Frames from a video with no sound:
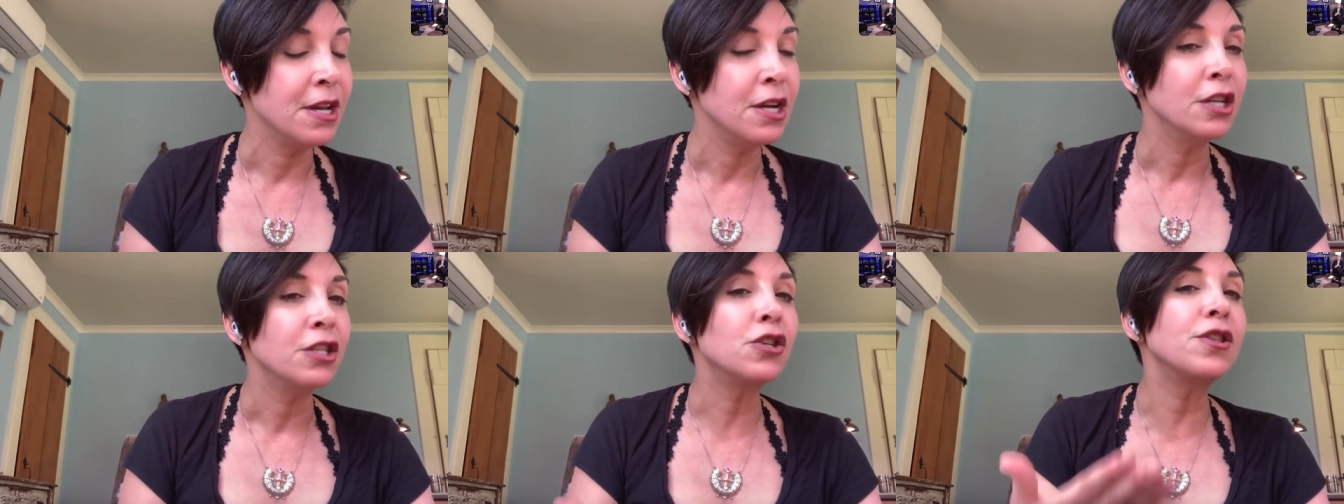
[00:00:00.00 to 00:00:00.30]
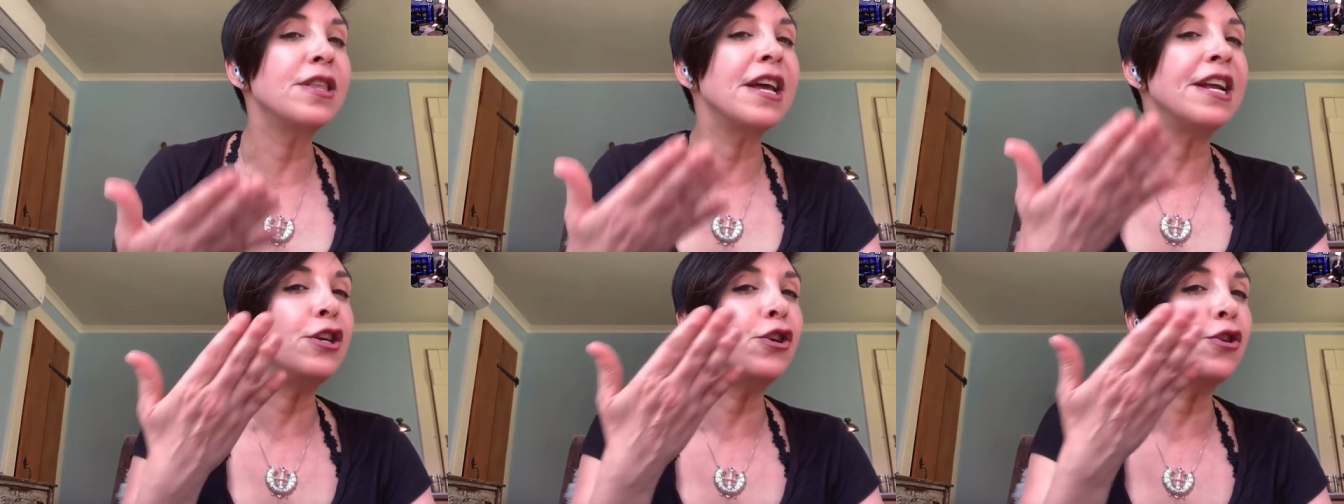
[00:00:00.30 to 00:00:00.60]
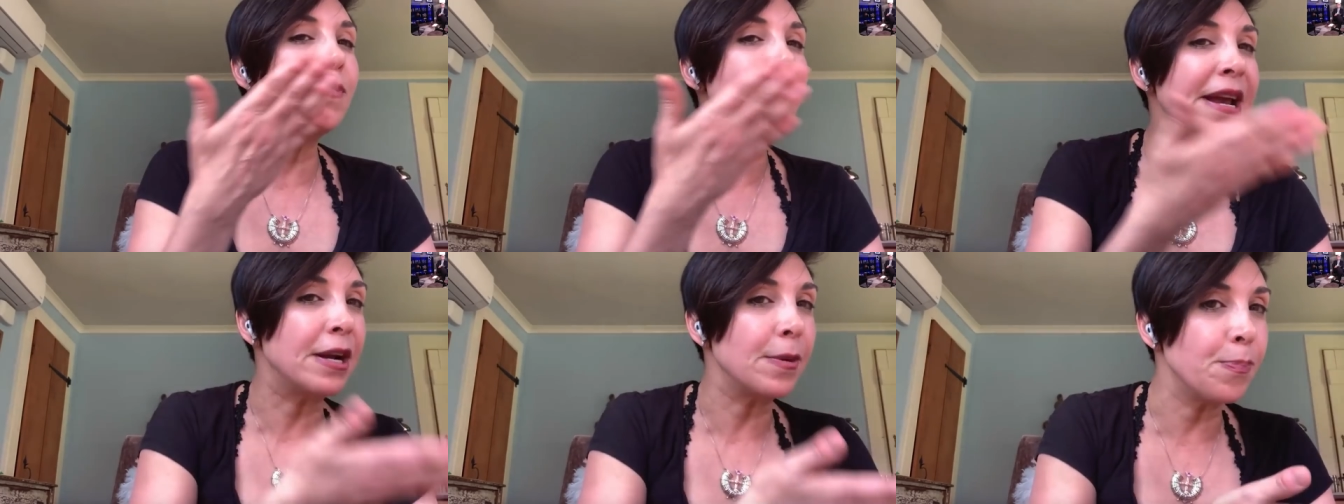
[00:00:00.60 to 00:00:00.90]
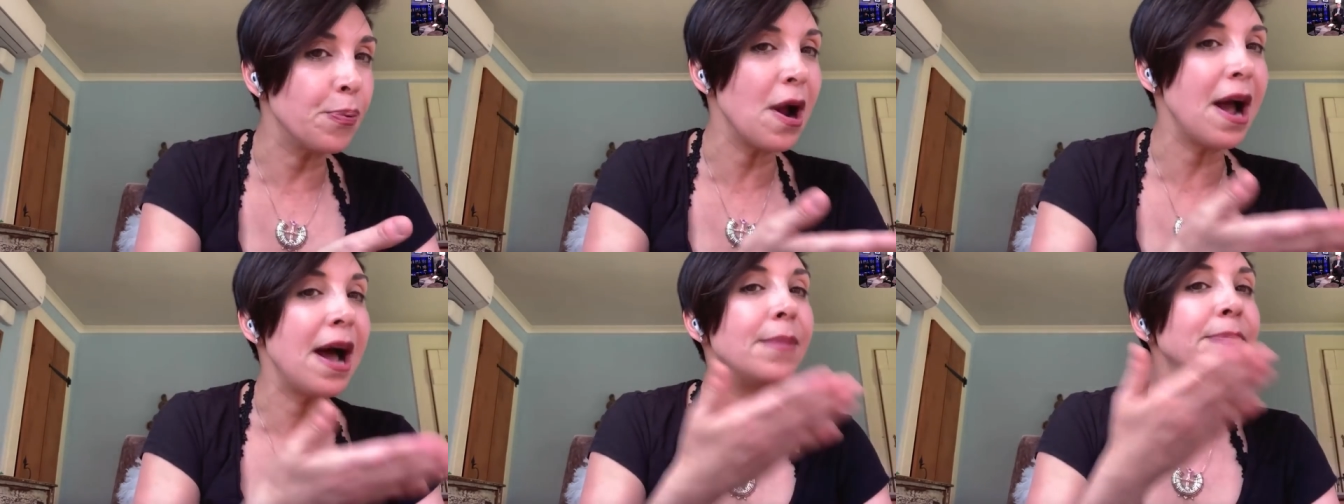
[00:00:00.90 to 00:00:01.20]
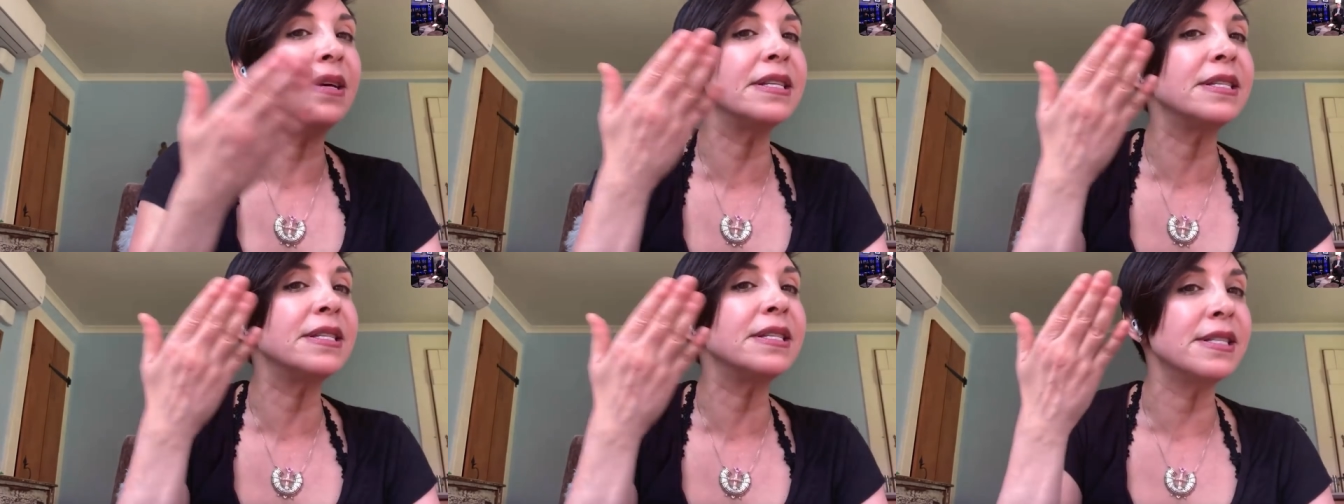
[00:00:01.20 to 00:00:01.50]
So then you'd make a
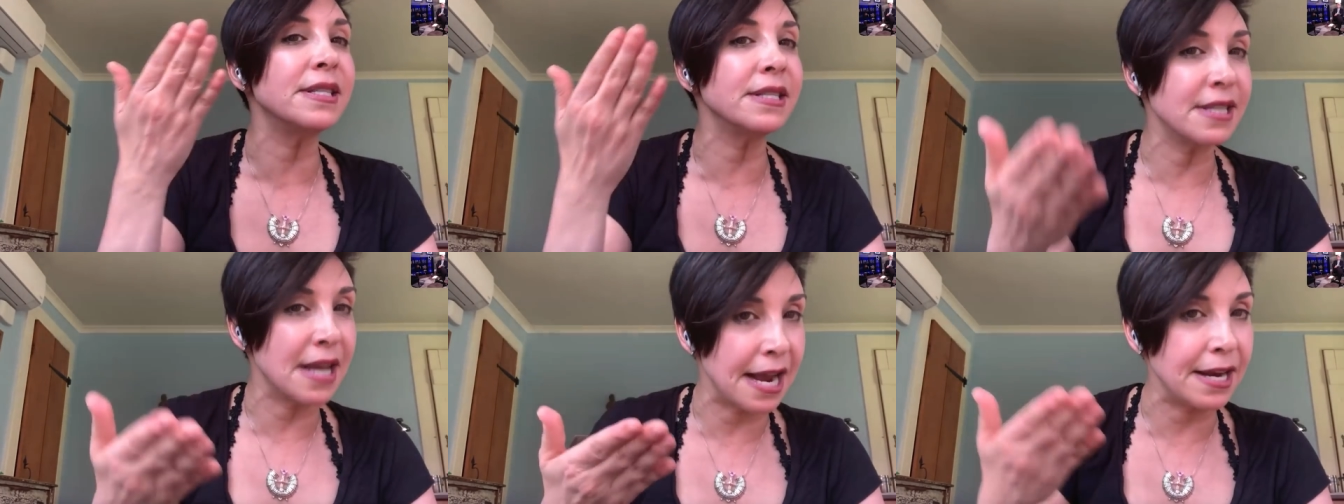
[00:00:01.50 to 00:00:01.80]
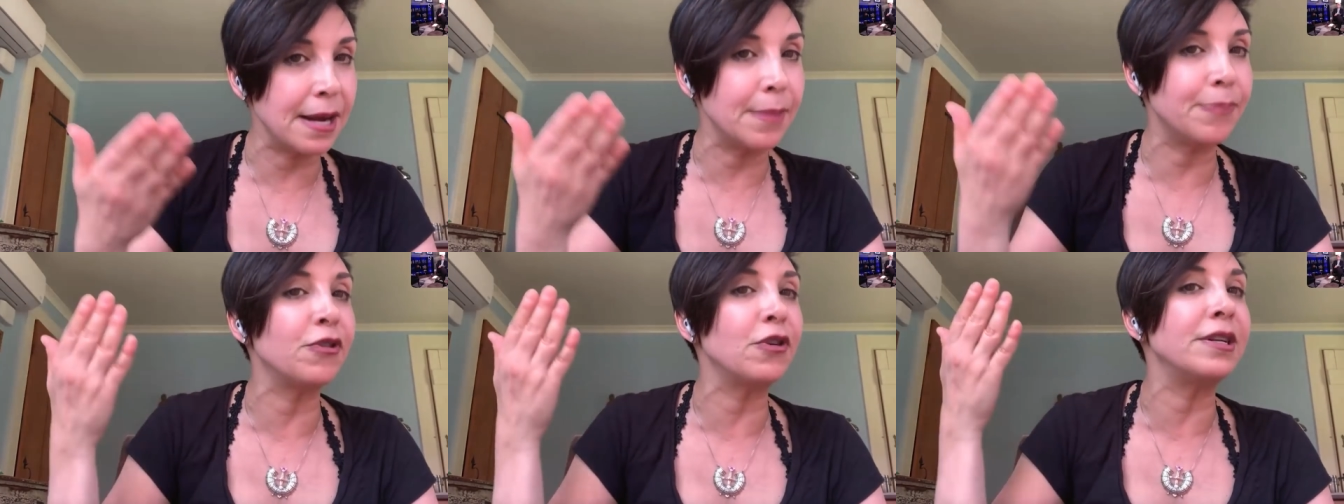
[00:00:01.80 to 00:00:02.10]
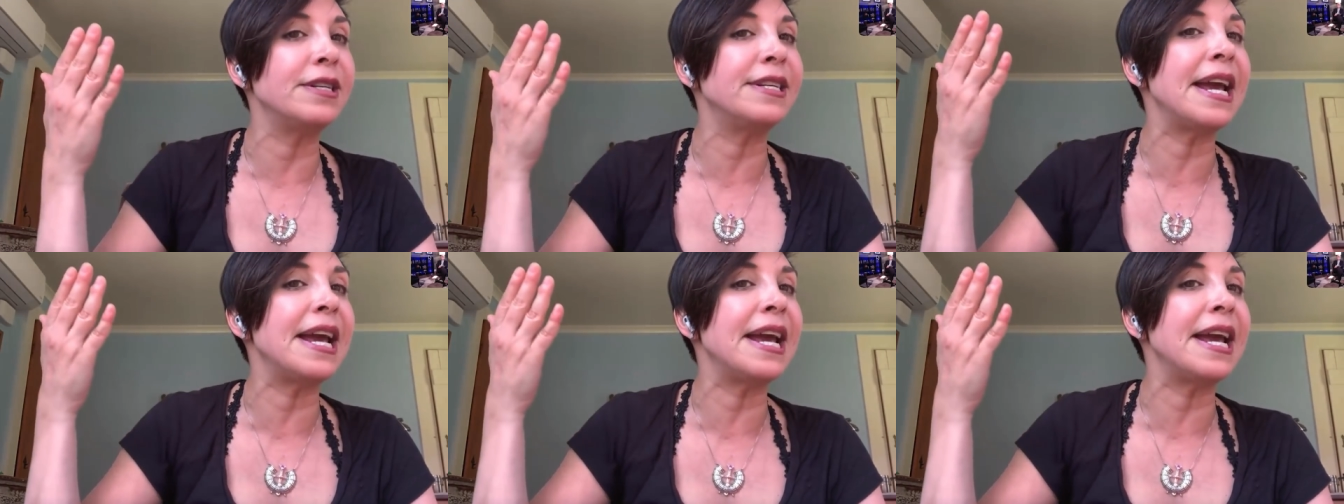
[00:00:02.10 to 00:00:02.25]
promise to sign up for a